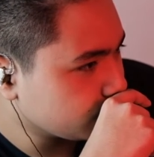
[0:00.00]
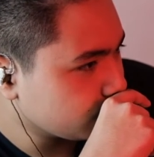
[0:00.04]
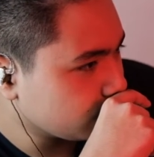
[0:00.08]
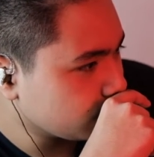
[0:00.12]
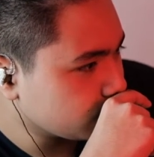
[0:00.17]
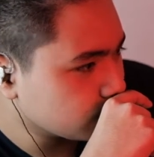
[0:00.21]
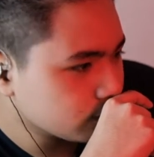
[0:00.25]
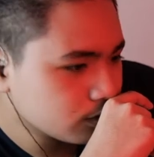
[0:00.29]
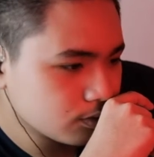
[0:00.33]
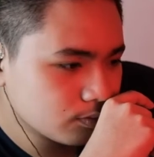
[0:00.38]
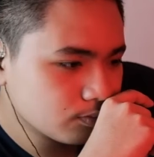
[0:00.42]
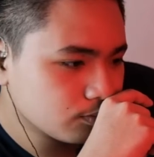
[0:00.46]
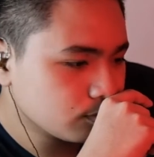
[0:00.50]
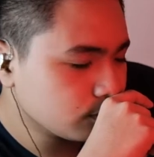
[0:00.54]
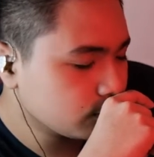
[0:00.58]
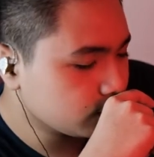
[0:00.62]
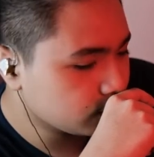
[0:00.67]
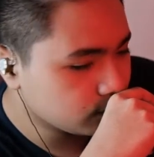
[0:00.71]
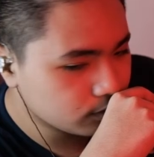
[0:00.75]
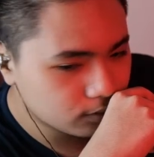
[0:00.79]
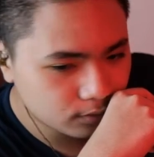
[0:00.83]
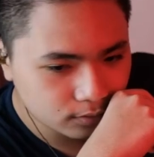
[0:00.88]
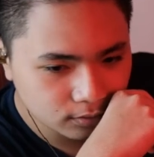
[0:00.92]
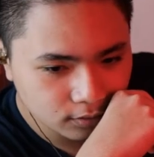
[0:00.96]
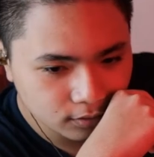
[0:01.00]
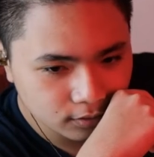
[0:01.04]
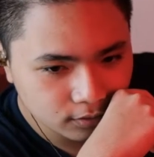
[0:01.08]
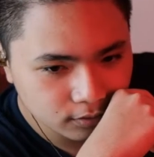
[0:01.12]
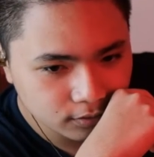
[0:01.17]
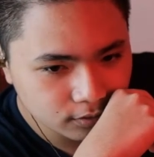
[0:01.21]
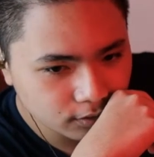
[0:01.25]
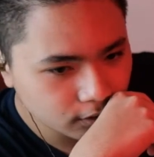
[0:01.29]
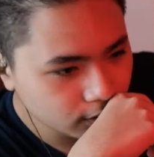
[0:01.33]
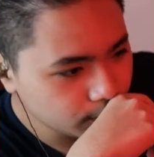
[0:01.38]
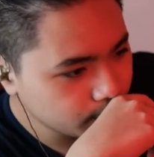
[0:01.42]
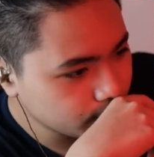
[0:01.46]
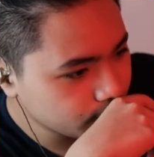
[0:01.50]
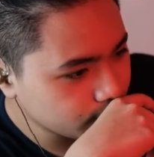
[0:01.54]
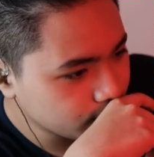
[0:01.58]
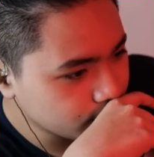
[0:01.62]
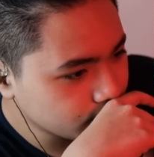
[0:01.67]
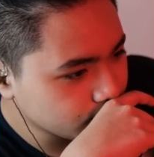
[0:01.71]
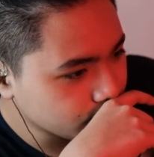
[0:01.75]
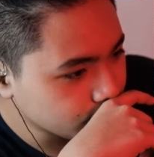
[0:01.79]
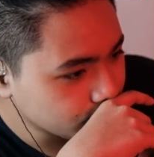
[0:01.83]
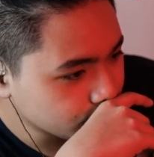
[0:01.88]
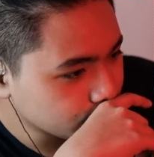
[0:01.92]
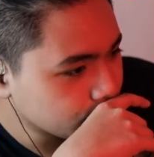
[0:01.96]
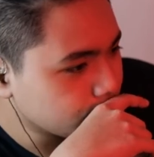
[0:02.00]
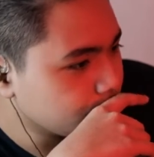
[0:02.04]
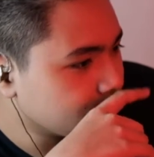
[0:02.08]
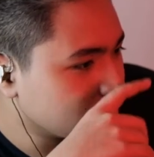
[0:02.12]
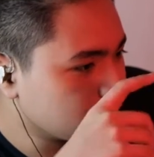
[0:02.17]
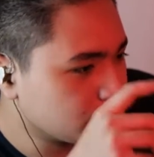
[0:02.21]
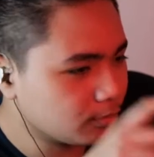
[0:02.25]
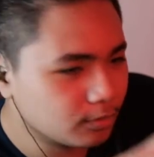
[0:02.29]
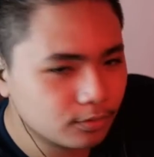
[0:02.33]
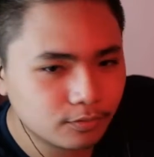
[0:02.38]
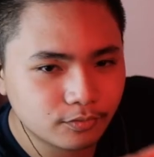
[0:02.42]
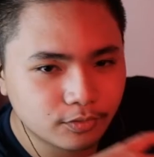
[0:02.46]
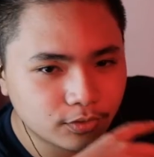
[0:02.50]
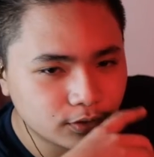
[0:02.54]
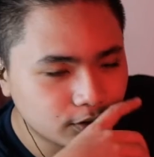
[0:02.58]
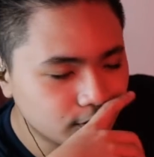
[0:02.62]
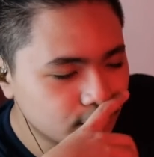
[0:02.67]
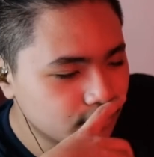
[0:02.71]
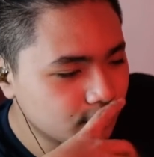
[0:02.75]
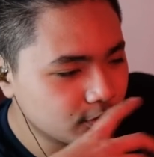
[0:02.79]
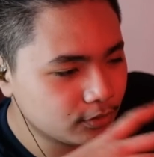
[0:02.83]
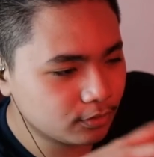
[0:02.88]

But it's gonna be good, you know, if he